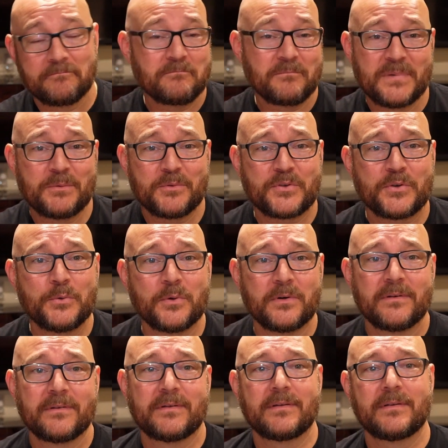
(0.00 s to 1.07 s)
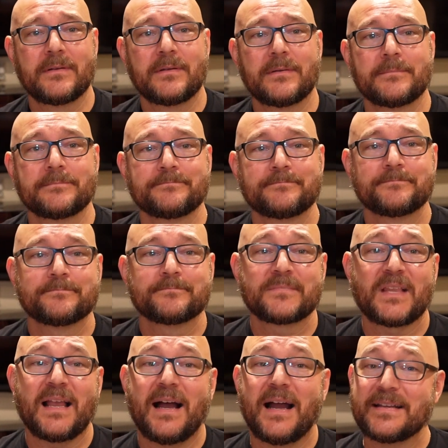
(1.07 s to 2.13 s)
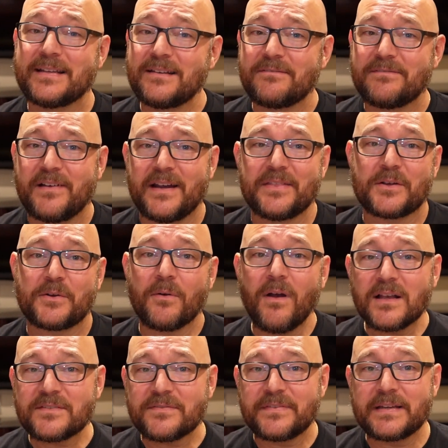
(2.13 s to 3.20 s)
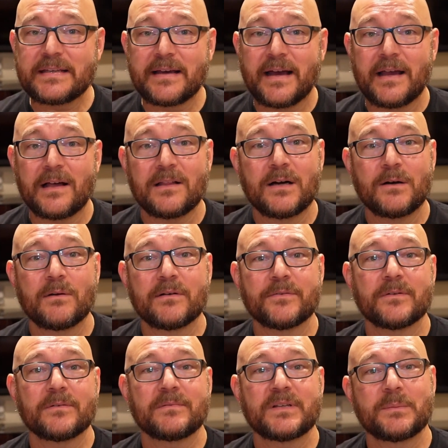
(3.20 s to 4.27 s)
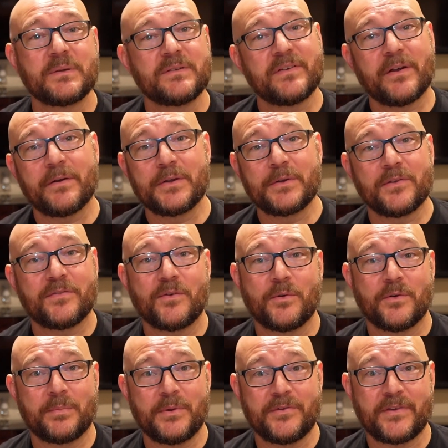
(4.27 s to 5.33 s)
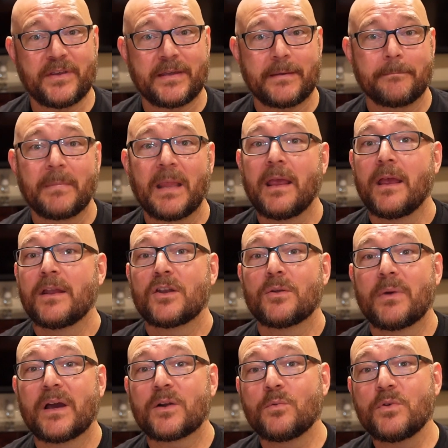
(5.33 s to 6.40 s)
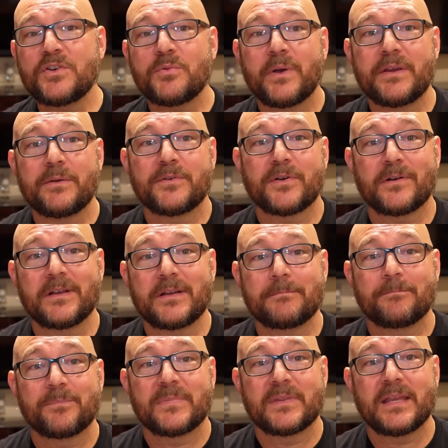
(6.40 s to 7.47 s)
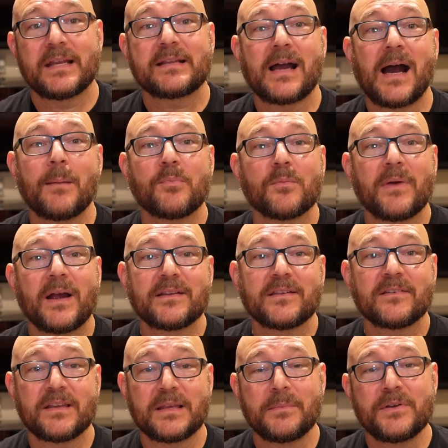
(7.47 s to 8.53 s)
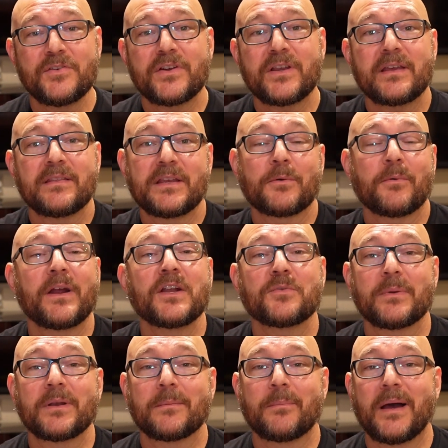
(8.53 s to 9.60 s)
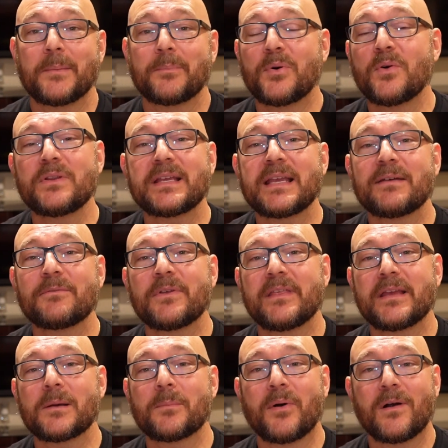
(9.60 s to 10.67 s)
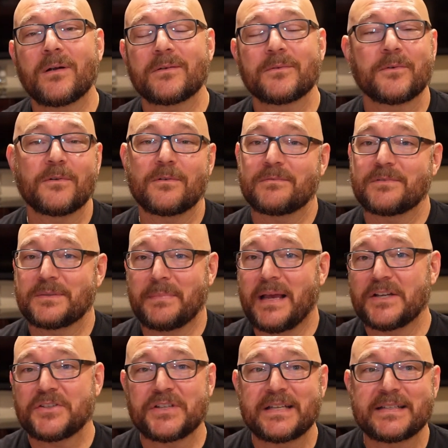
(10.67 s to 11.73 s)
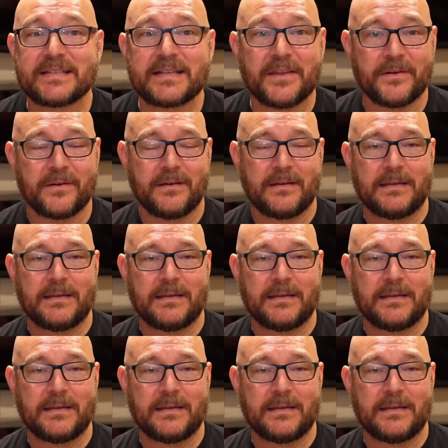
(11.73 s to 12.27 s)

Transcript: It was cool. I didn't find the crossfeed dial, however, to be very useful with music. No matter which way you turn it, it compromises imaging and the arrangement by pulling everything apart or smashing it together.